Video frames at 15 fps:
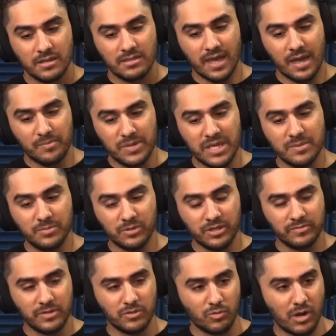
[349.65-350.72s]
that people
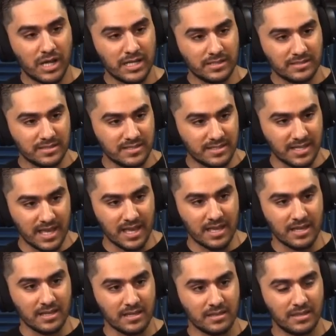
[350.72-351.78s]
have been wanting to
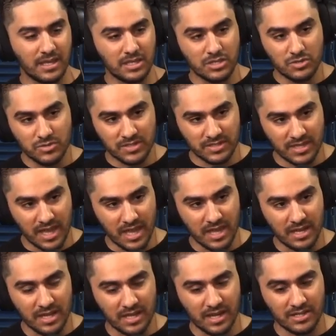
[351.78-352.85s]
say that you
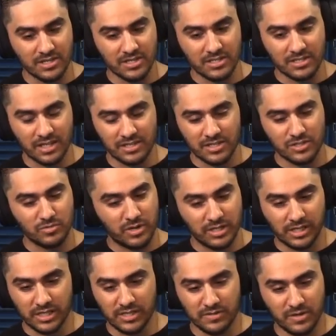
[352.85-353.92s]
said, and I just want to
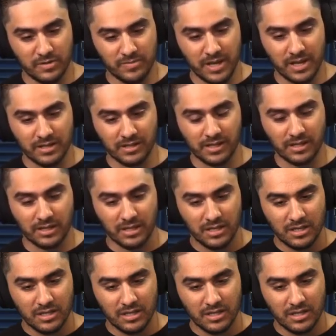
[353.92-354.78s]
let you know, man, like